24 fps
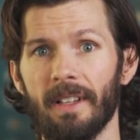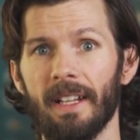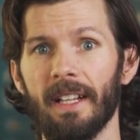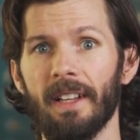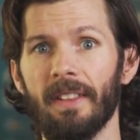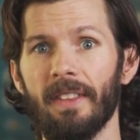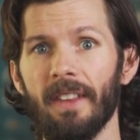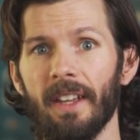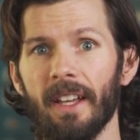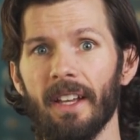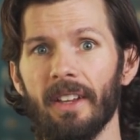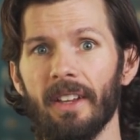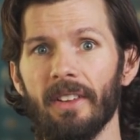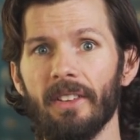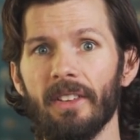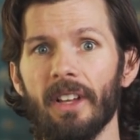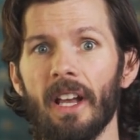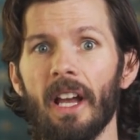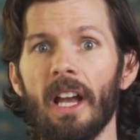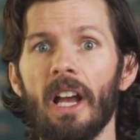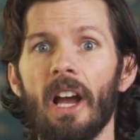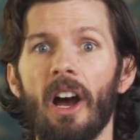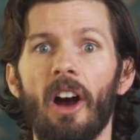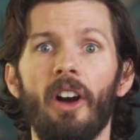like this
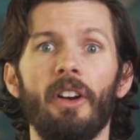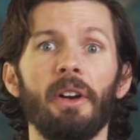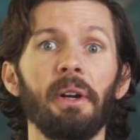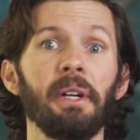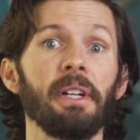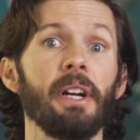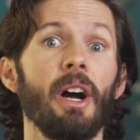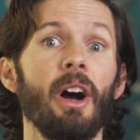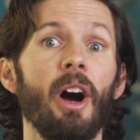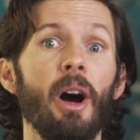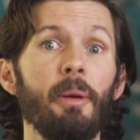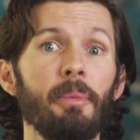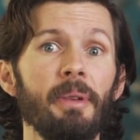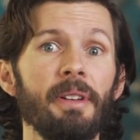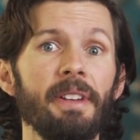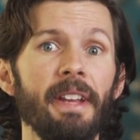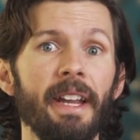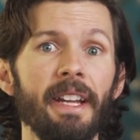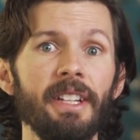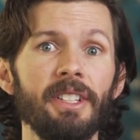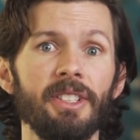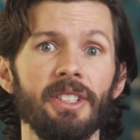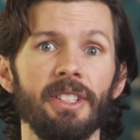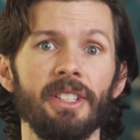are a
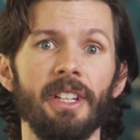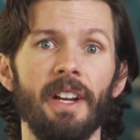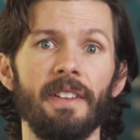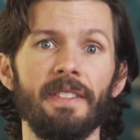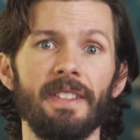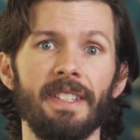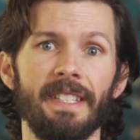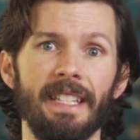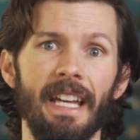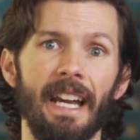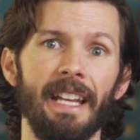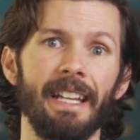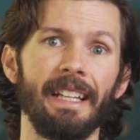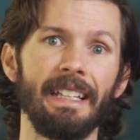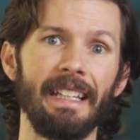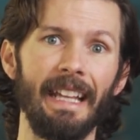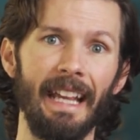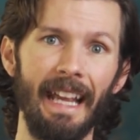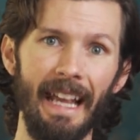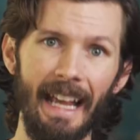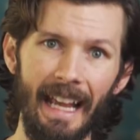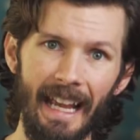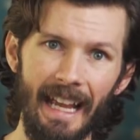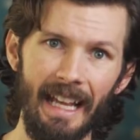combination of static
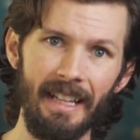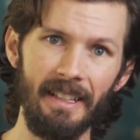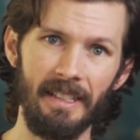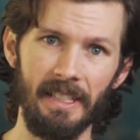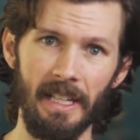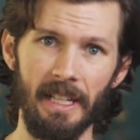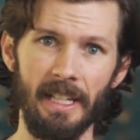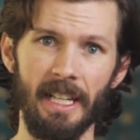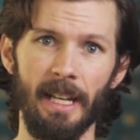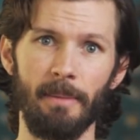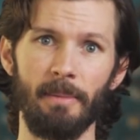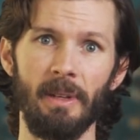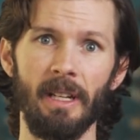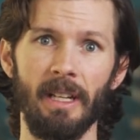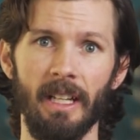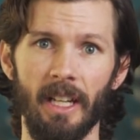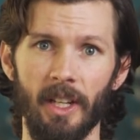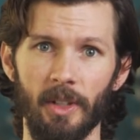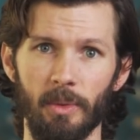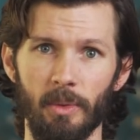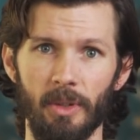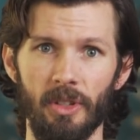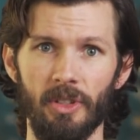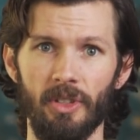and dynamic,
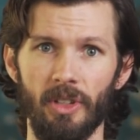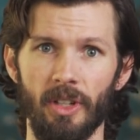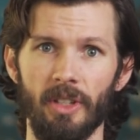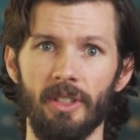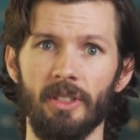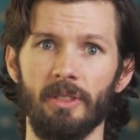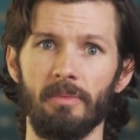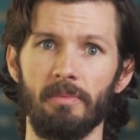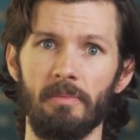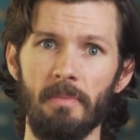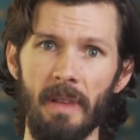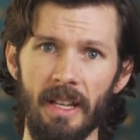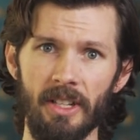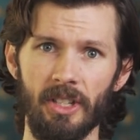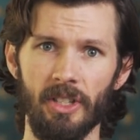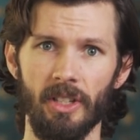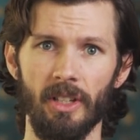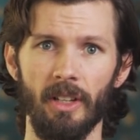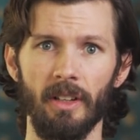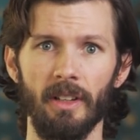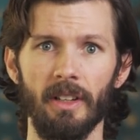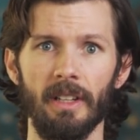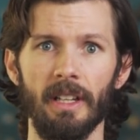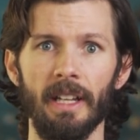as we just
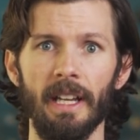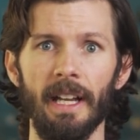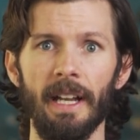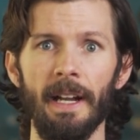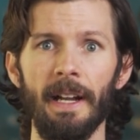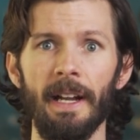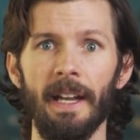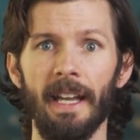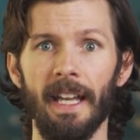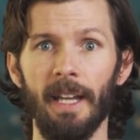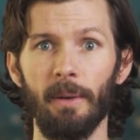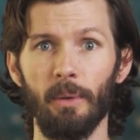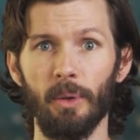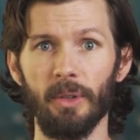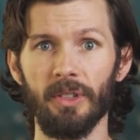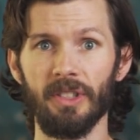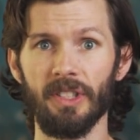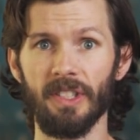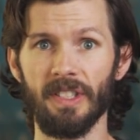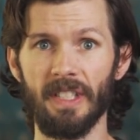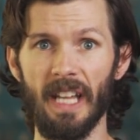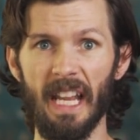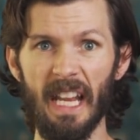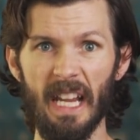mentioned. It will
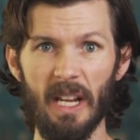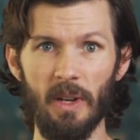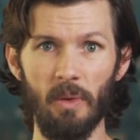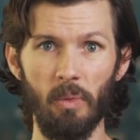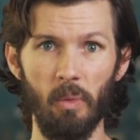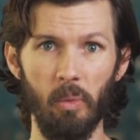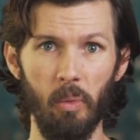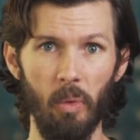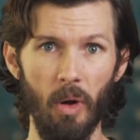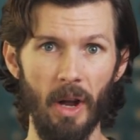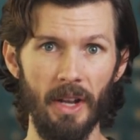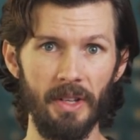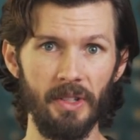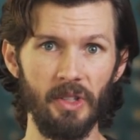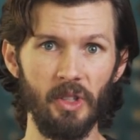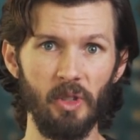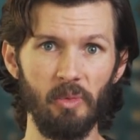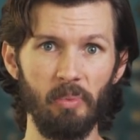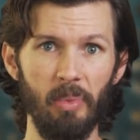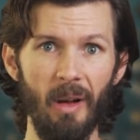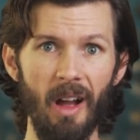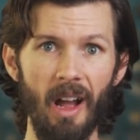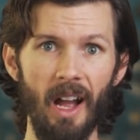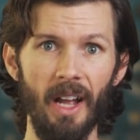stay in one
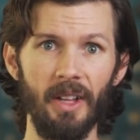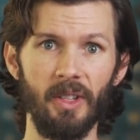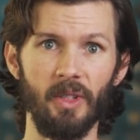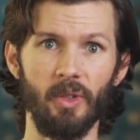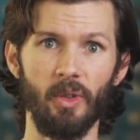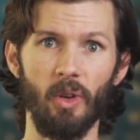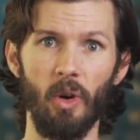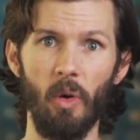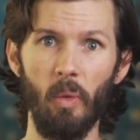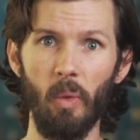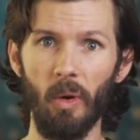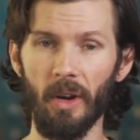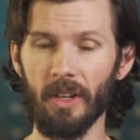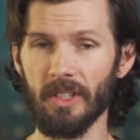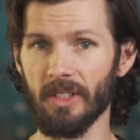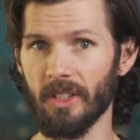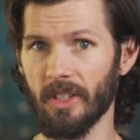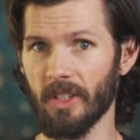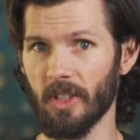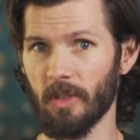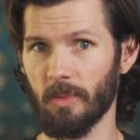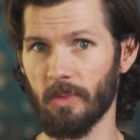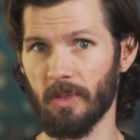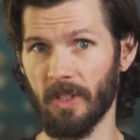spot, so it works
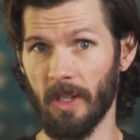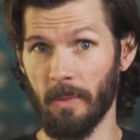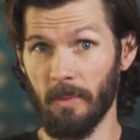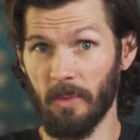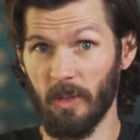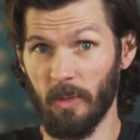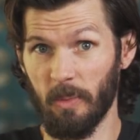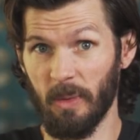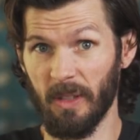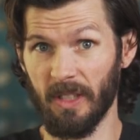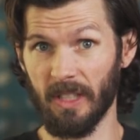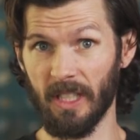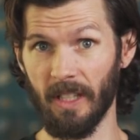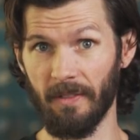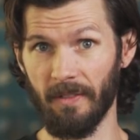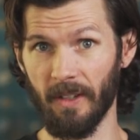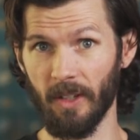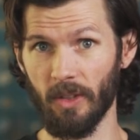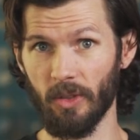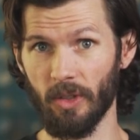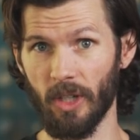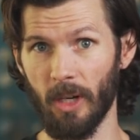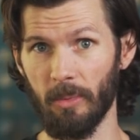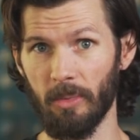on some
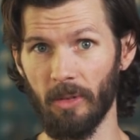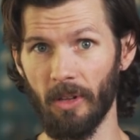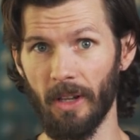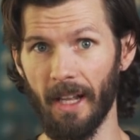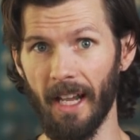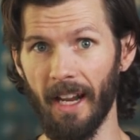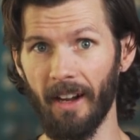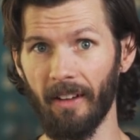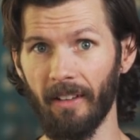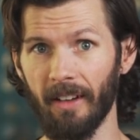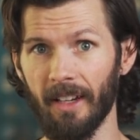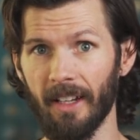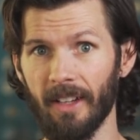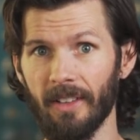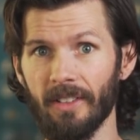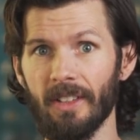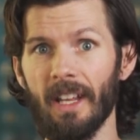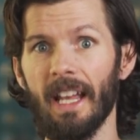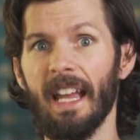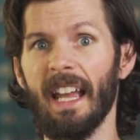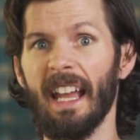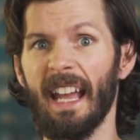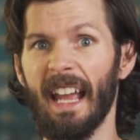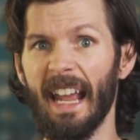specific trouble areas,
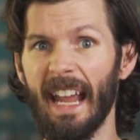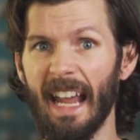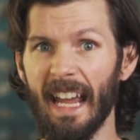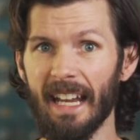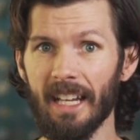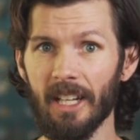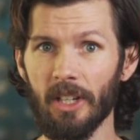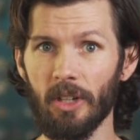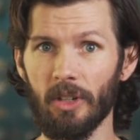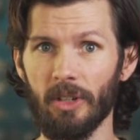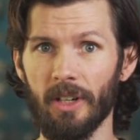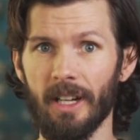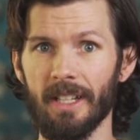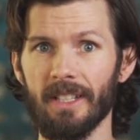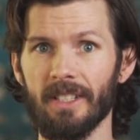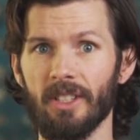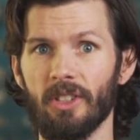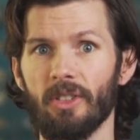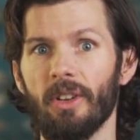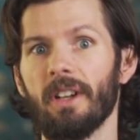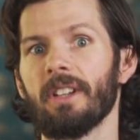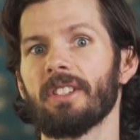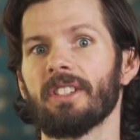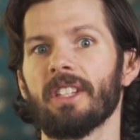and it creates
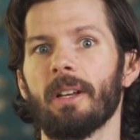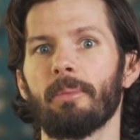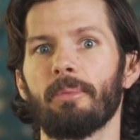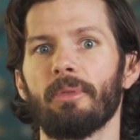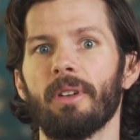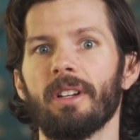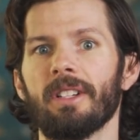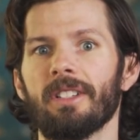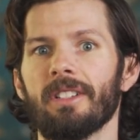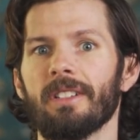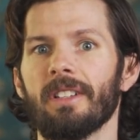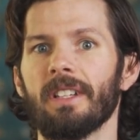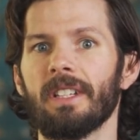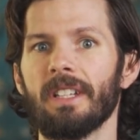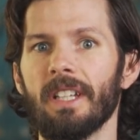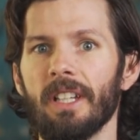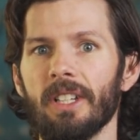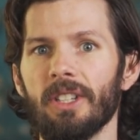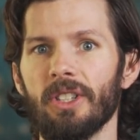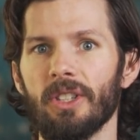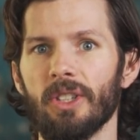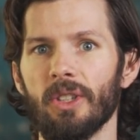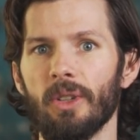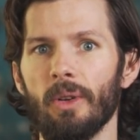great separation of the
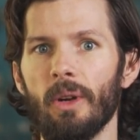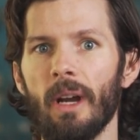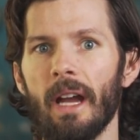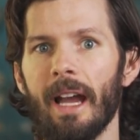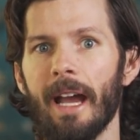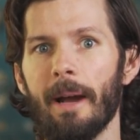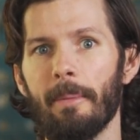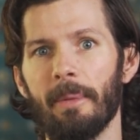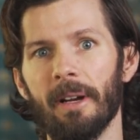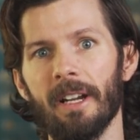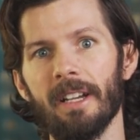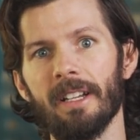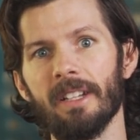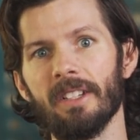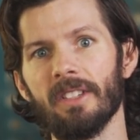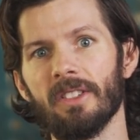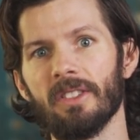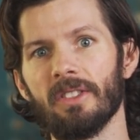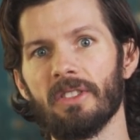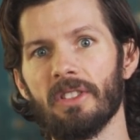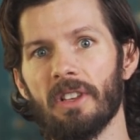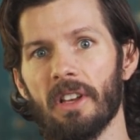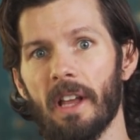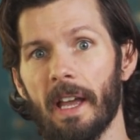tissue, but
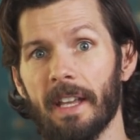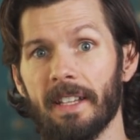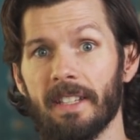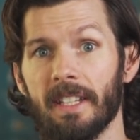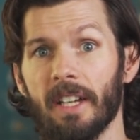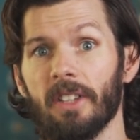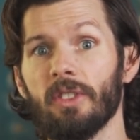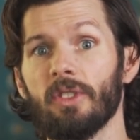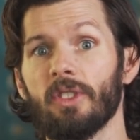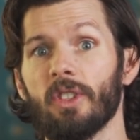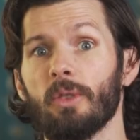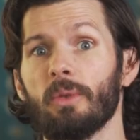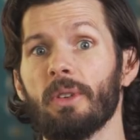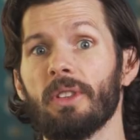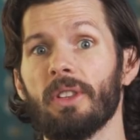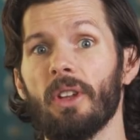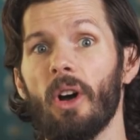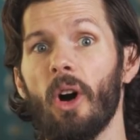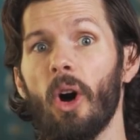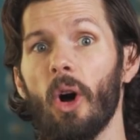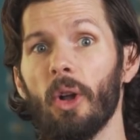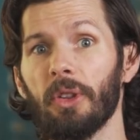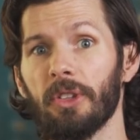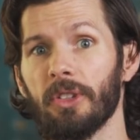it does so with
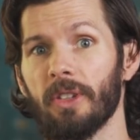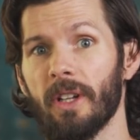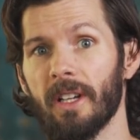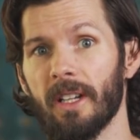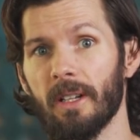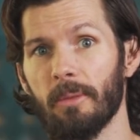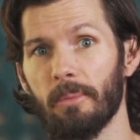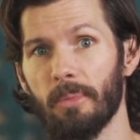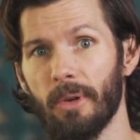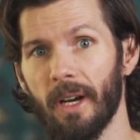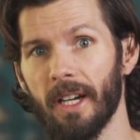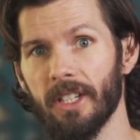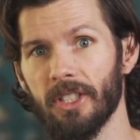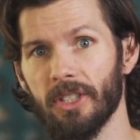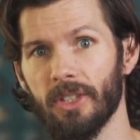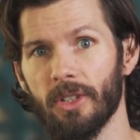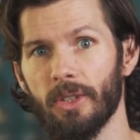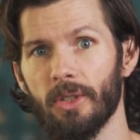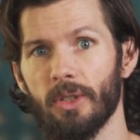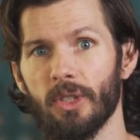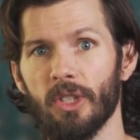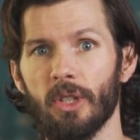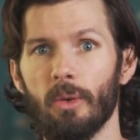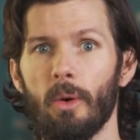alternating
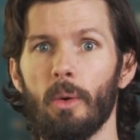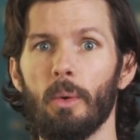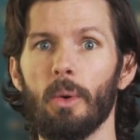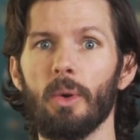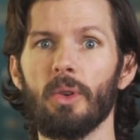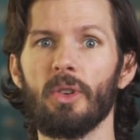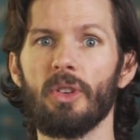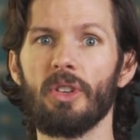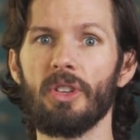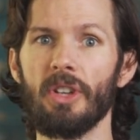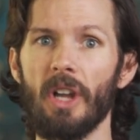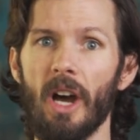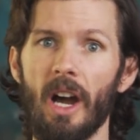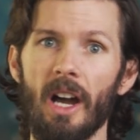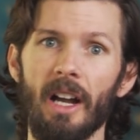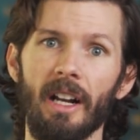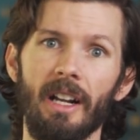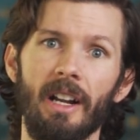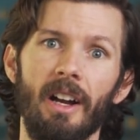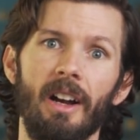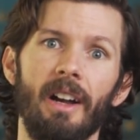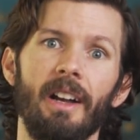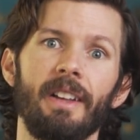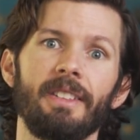pressure, so it will not
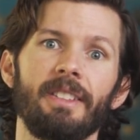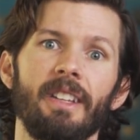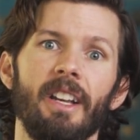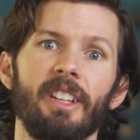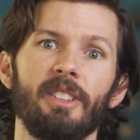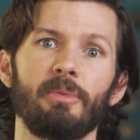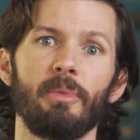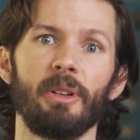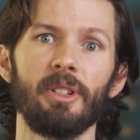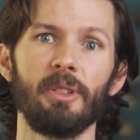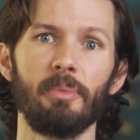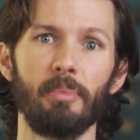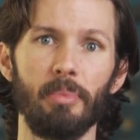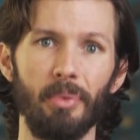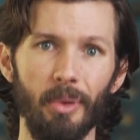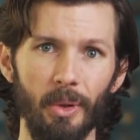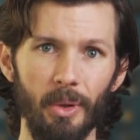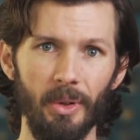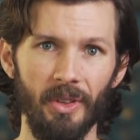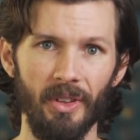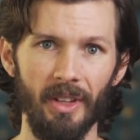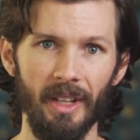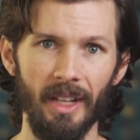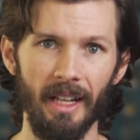cause as much
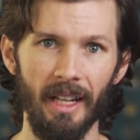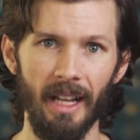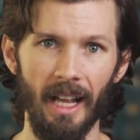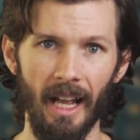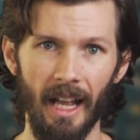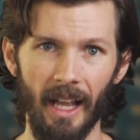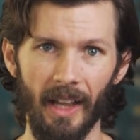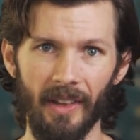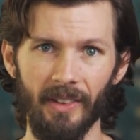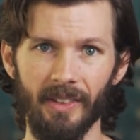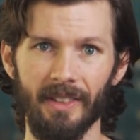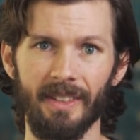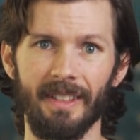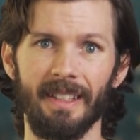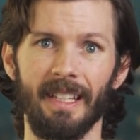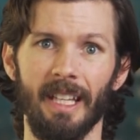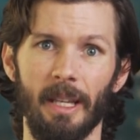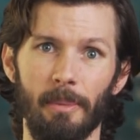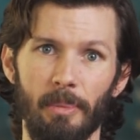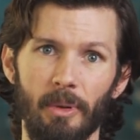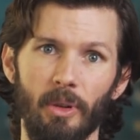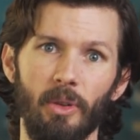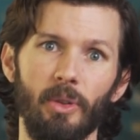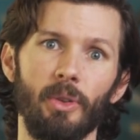bruising as
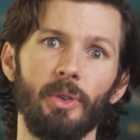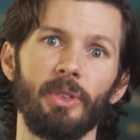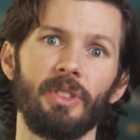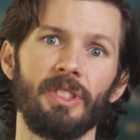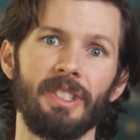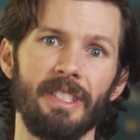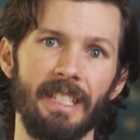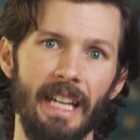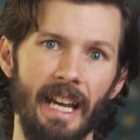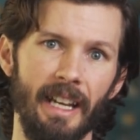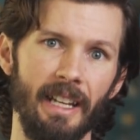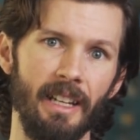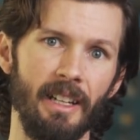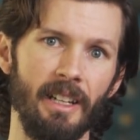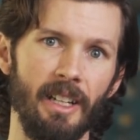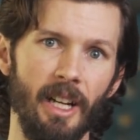typical static